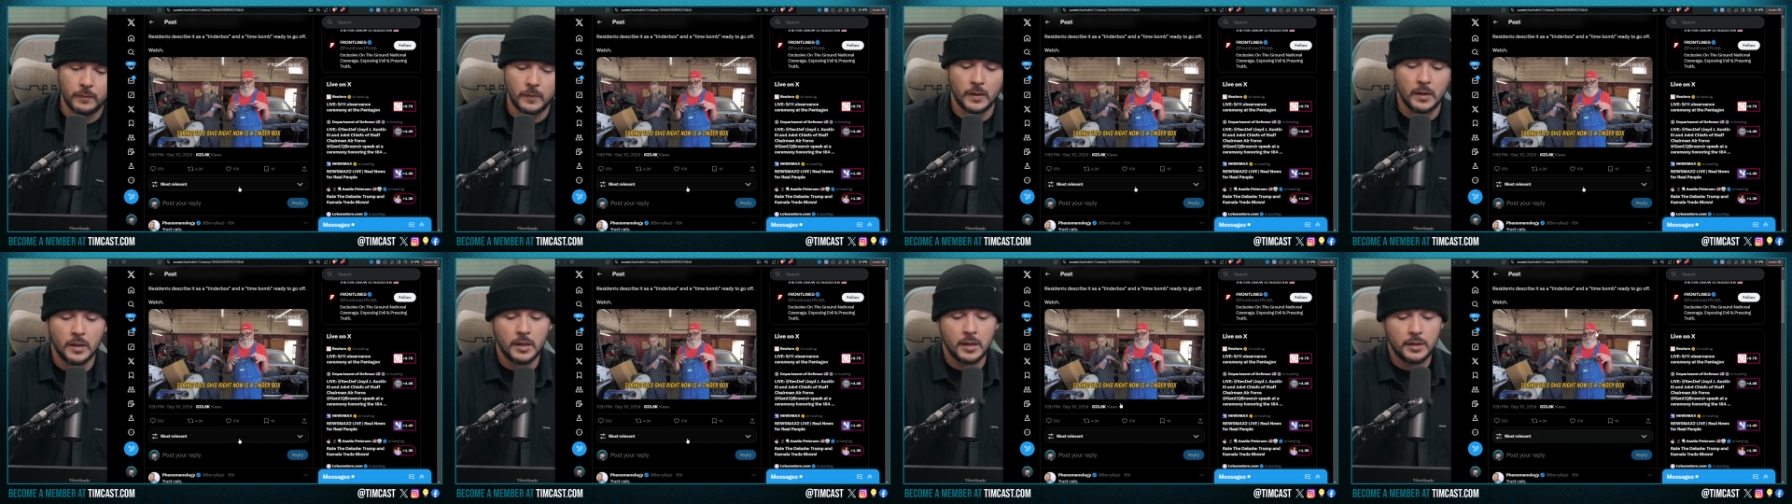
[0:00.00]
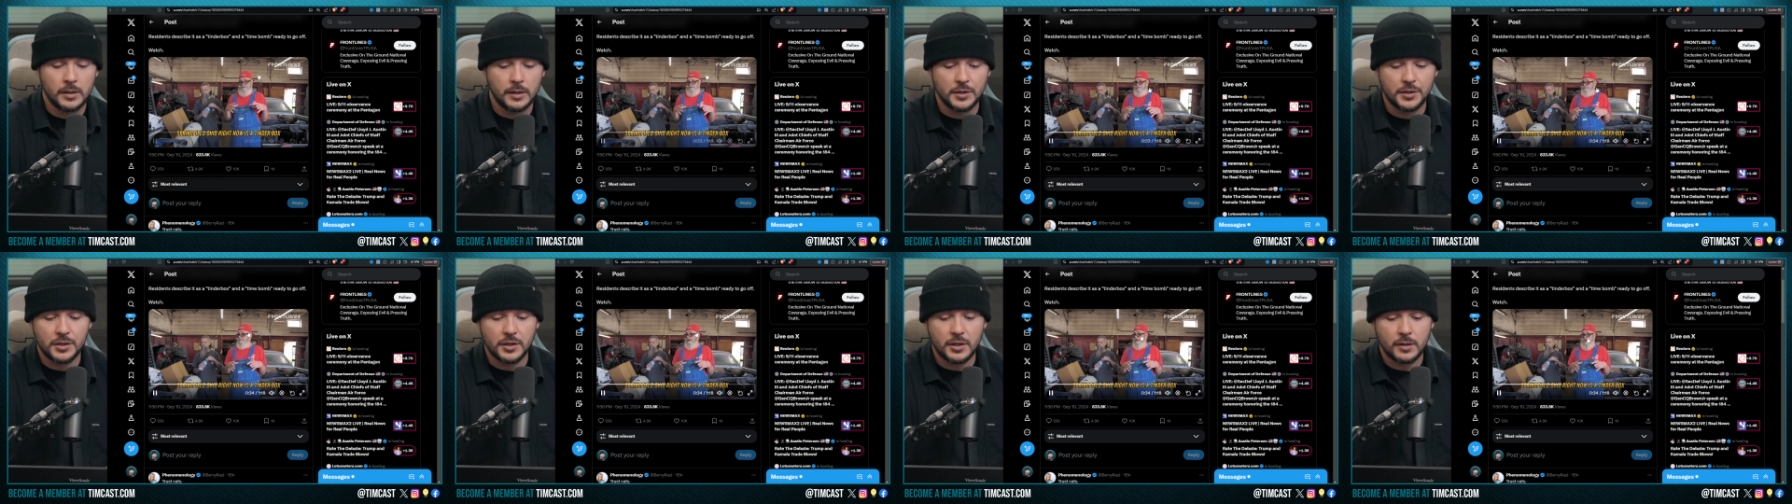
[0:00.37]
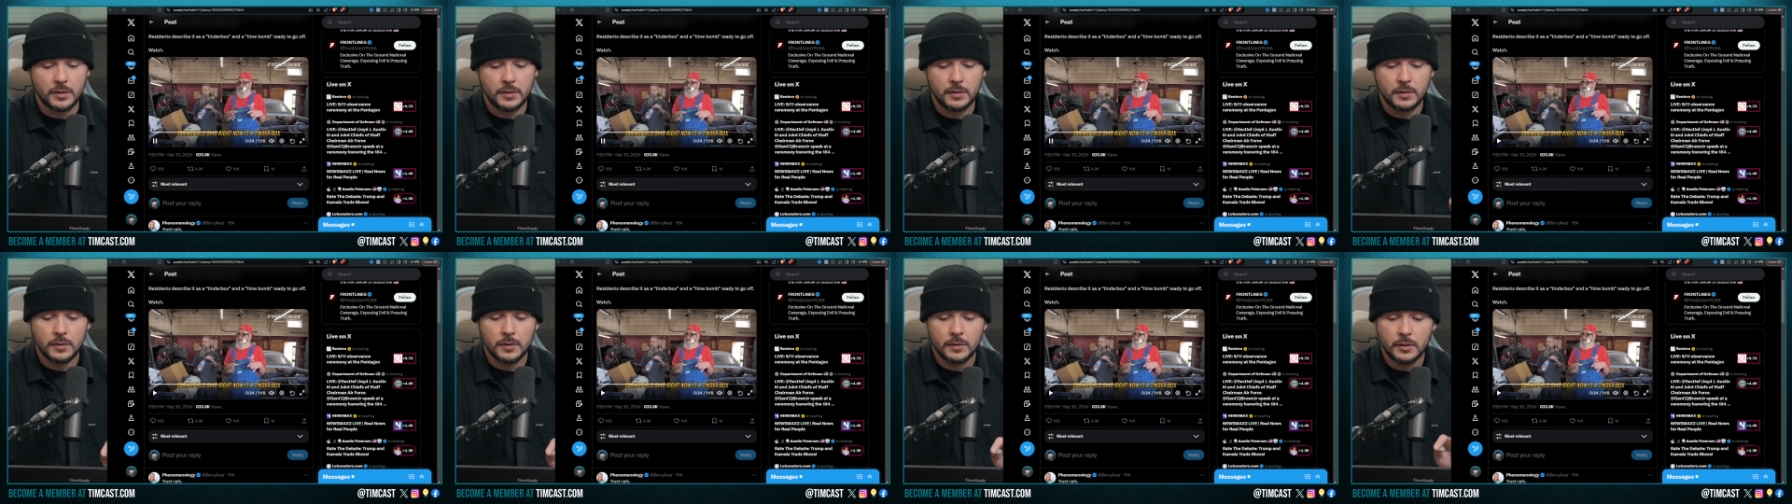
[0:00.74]
is a
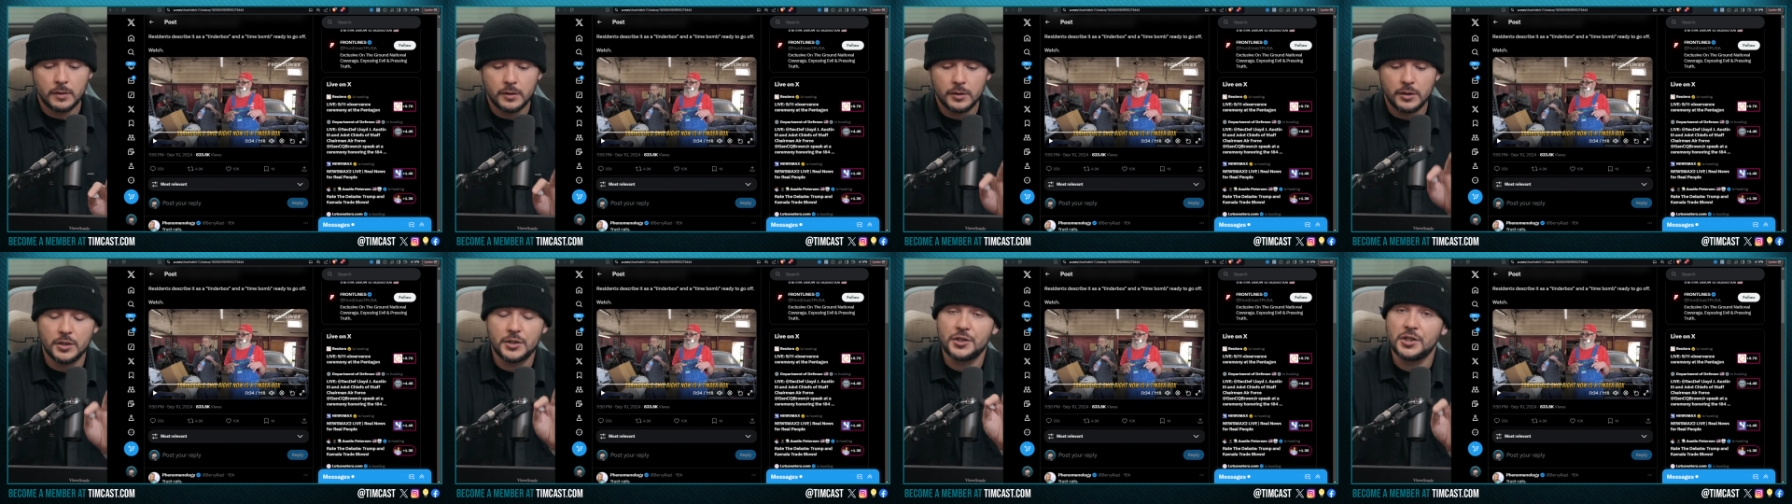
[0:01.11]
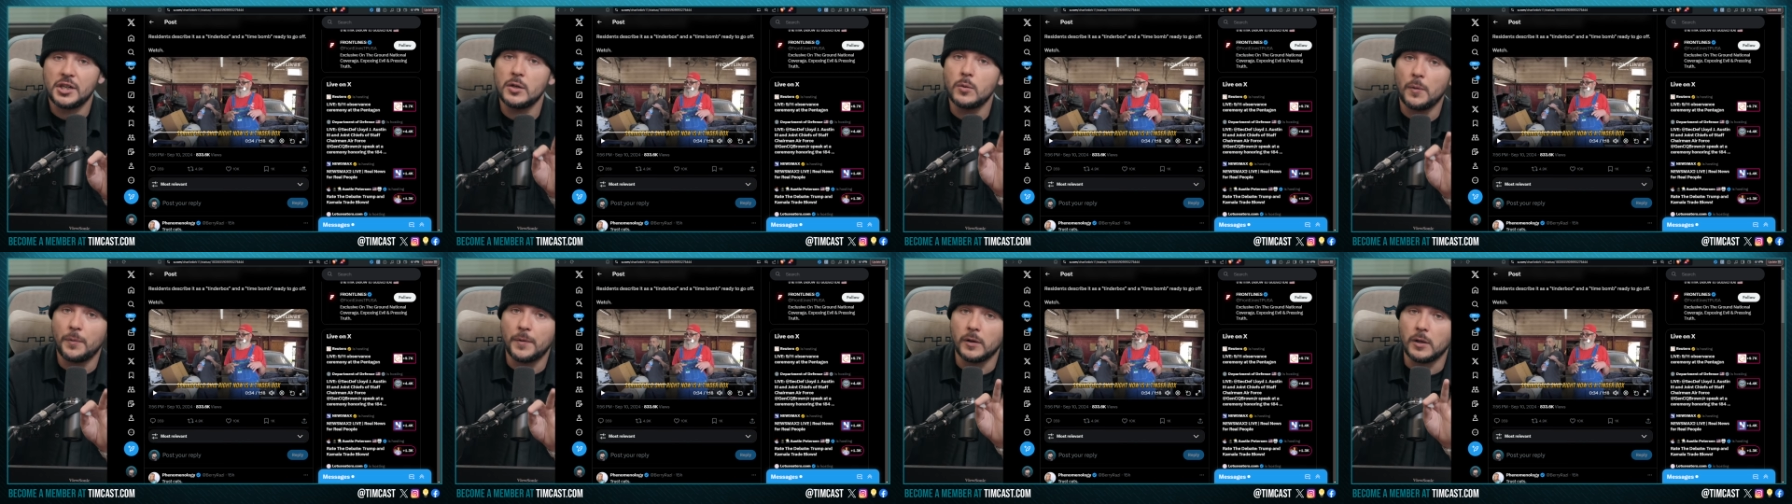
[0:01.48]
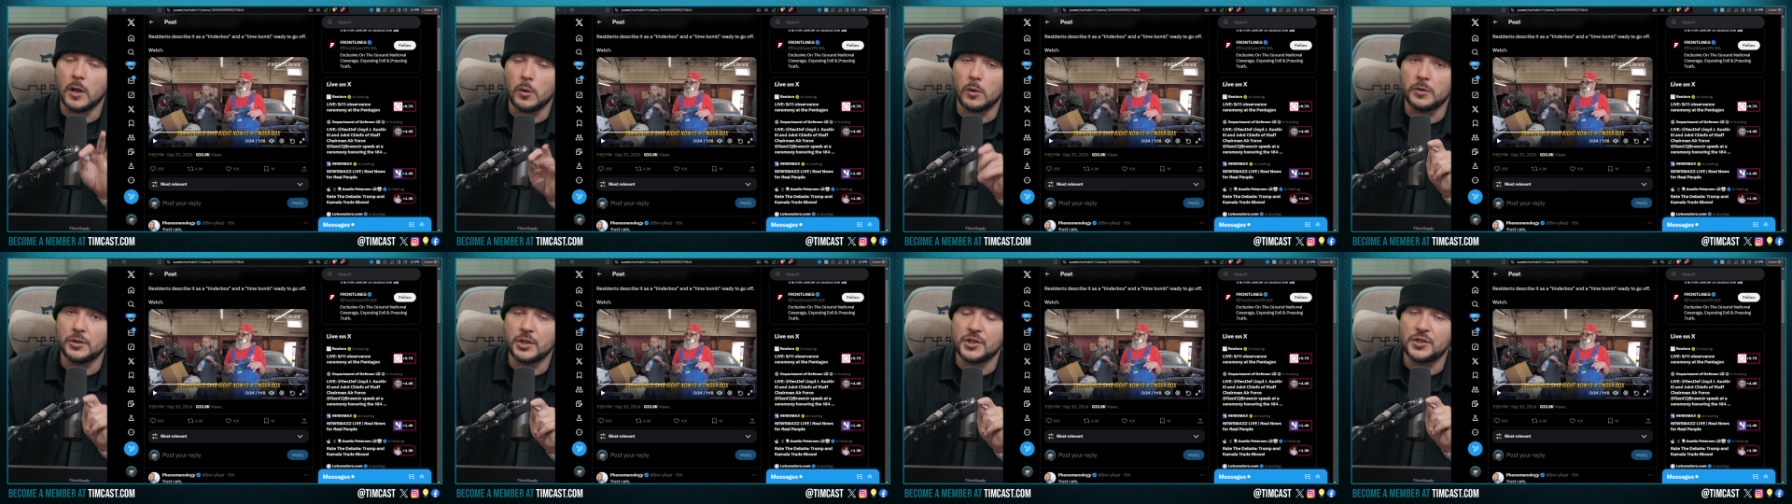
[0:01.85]
tinderbox. You see what the
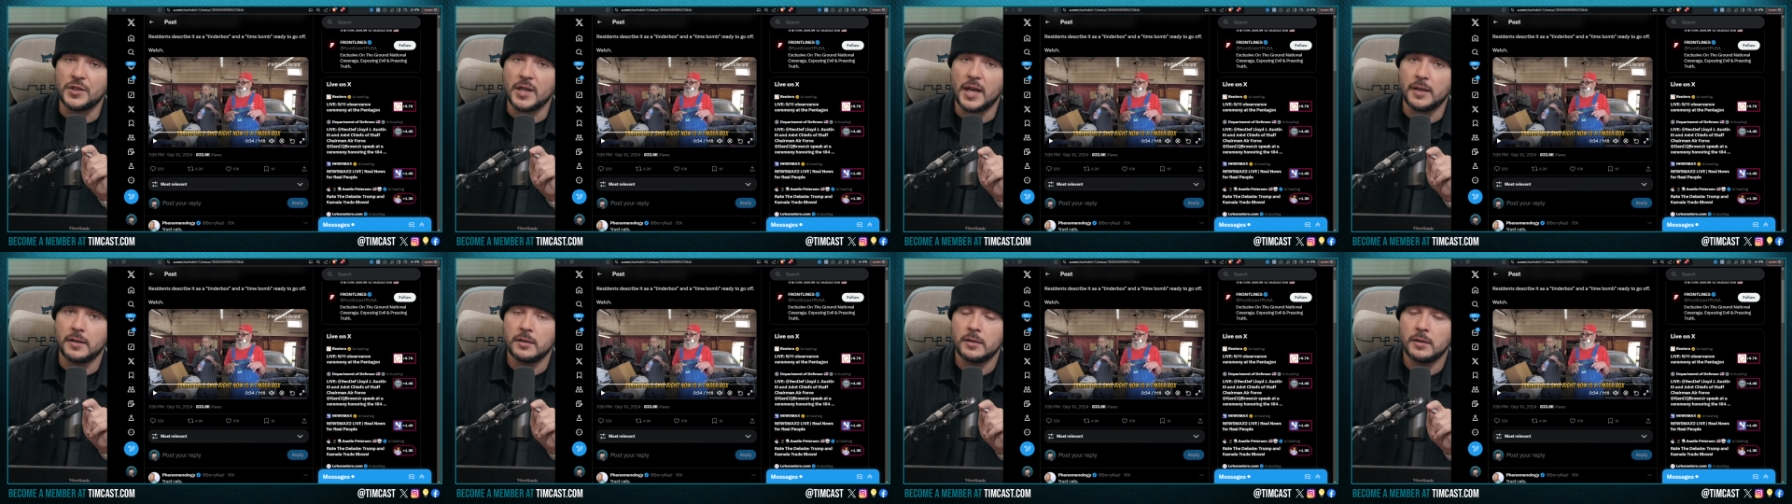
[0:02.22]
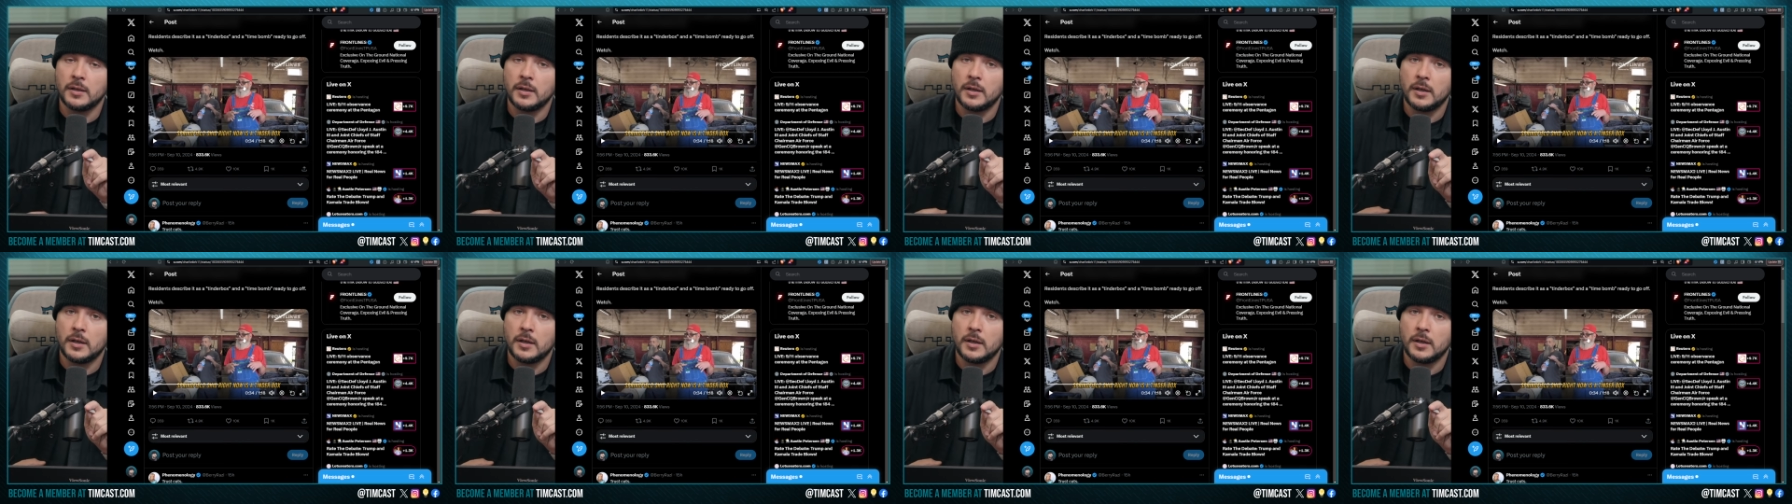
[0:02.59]
local just said?